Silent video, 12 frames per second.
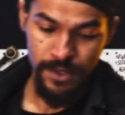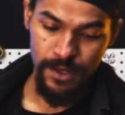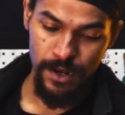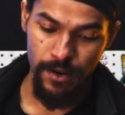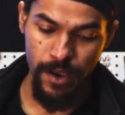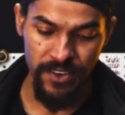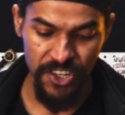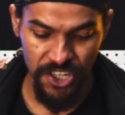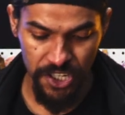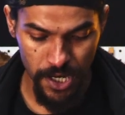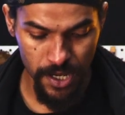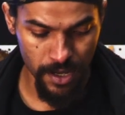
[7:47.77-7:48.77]
a
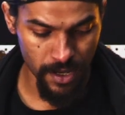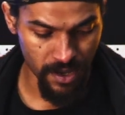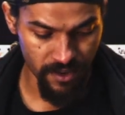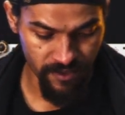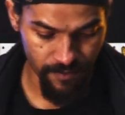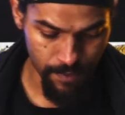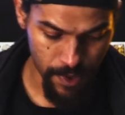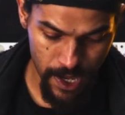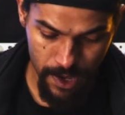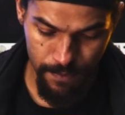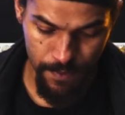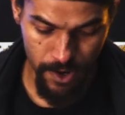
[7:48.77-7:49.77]
sheet of
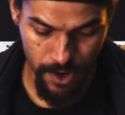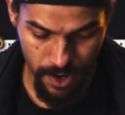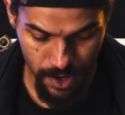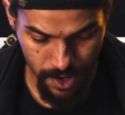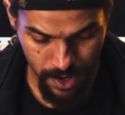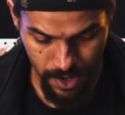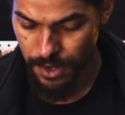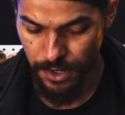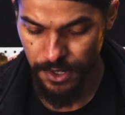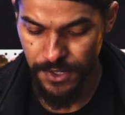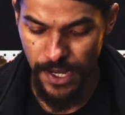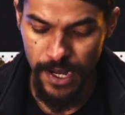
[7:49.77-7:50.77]
paper. You can
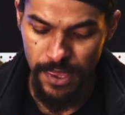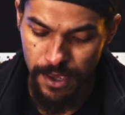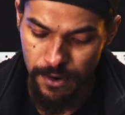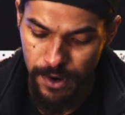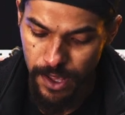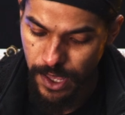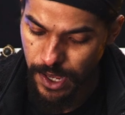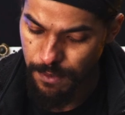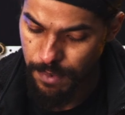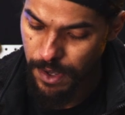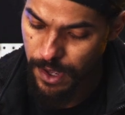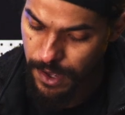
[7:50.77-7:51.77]
use anything really,
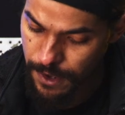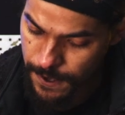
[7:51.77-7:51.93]
but